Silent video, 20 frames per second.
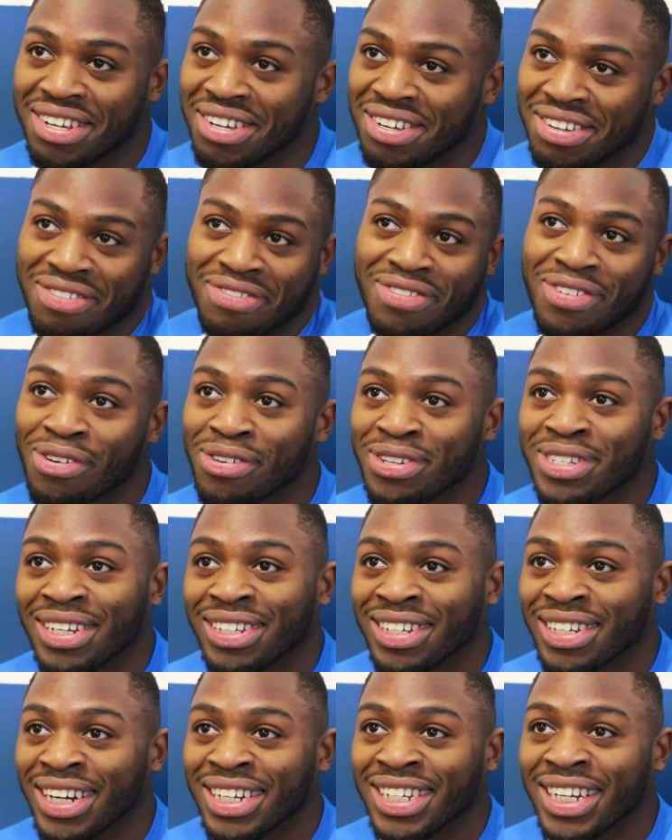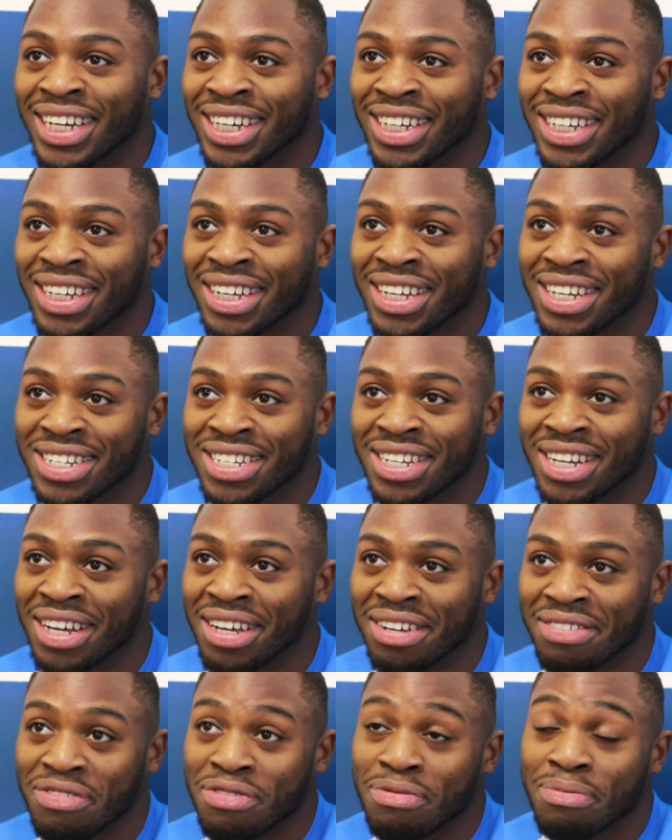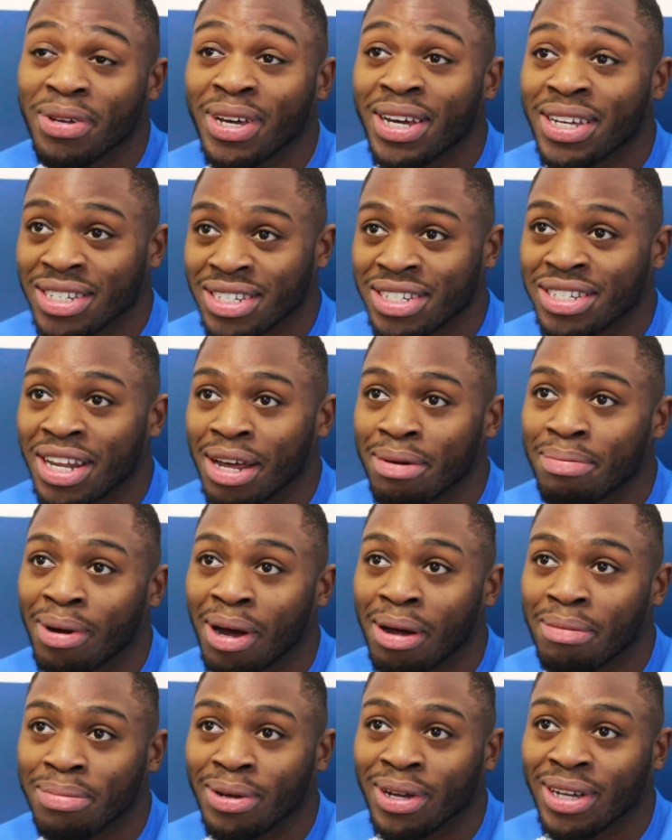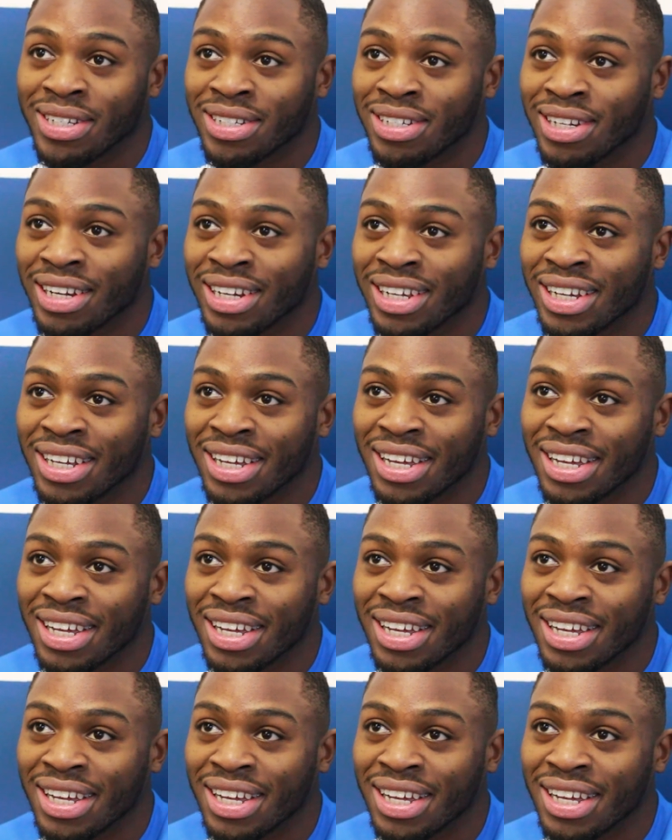of course I was going to take it. For me, it's a step up personally,